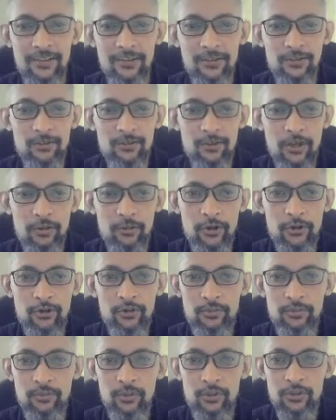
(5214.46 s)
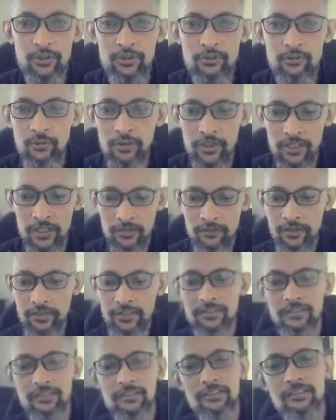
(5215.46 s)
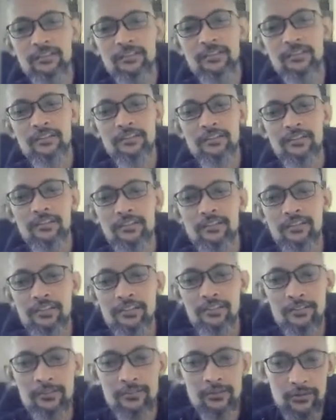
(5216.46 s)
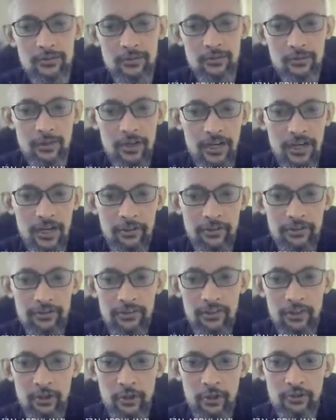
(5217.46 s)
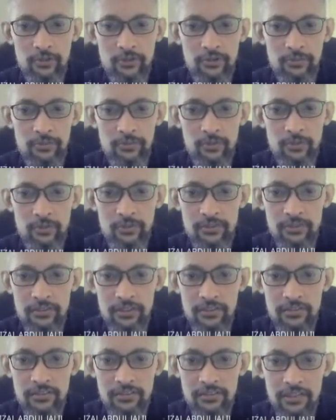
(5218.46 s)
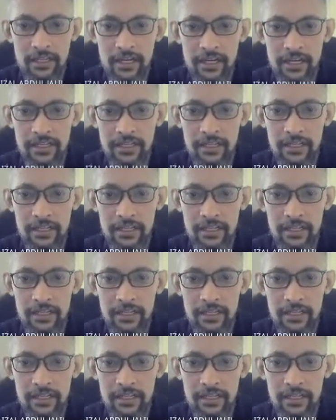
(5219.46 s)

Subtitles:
So I'm going to put this one there, right? So how actually I'm going to put this guy there,